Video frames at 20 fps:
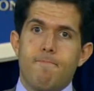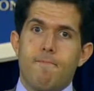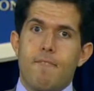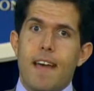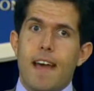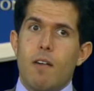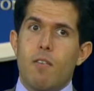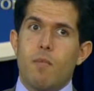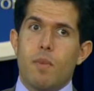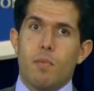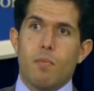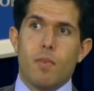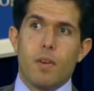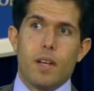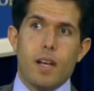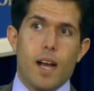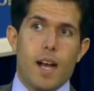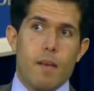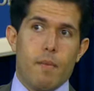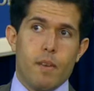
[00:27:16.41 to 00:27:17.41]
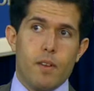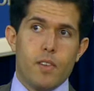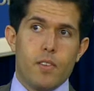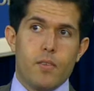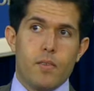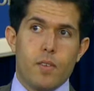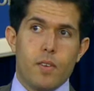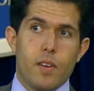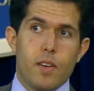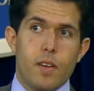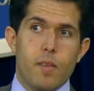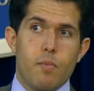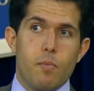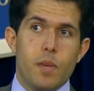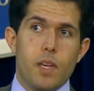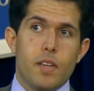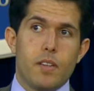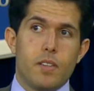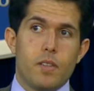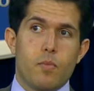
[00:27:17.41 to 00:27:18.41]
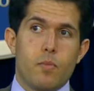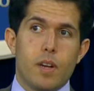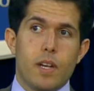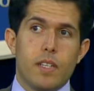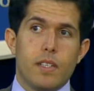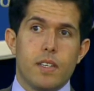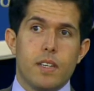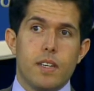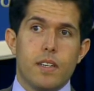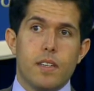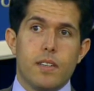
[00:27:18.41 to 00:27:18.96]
that would be pretty ominous for him, because the president